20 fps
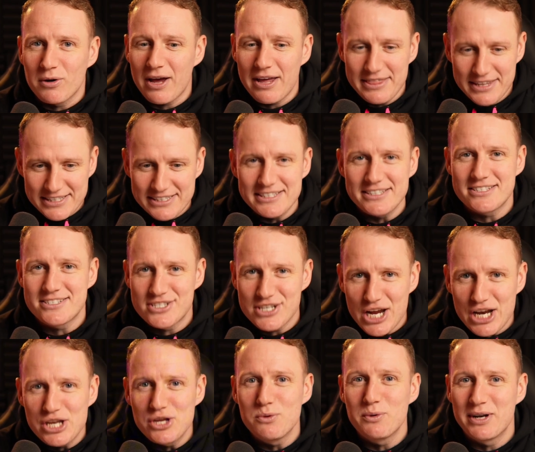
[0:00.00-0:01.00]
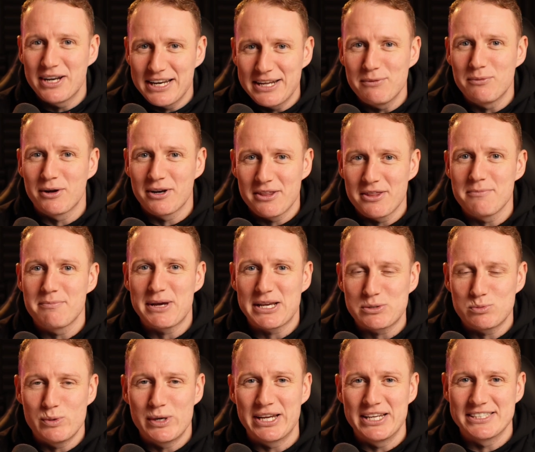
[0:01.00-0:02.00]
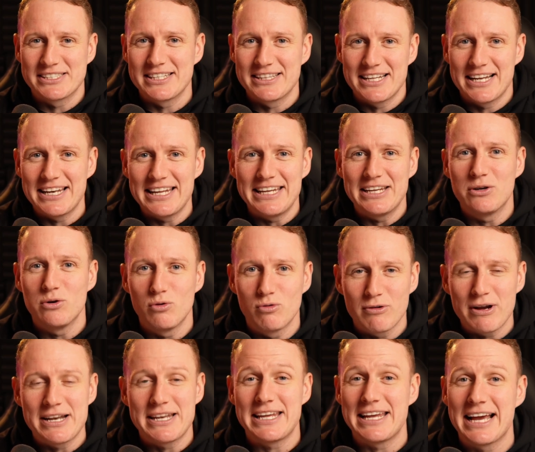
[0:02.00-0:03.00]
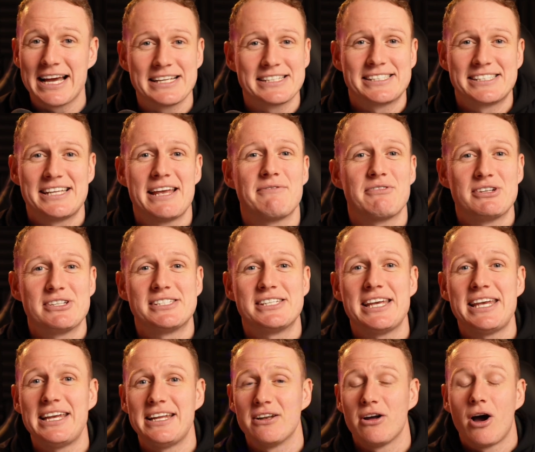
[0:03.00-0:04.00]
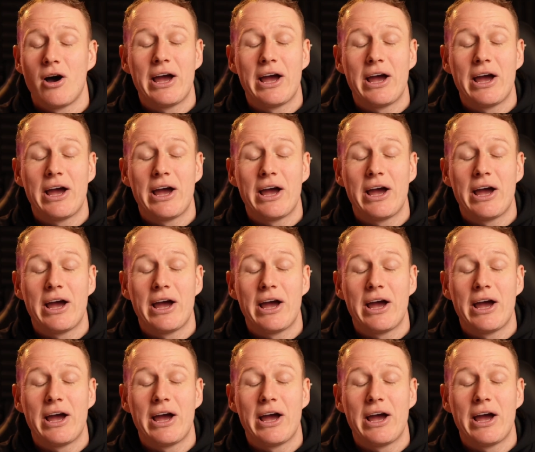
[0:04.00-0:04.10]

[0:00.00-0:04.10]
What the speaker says: Like, this is genuinely one of the best wingers in the league already at 17.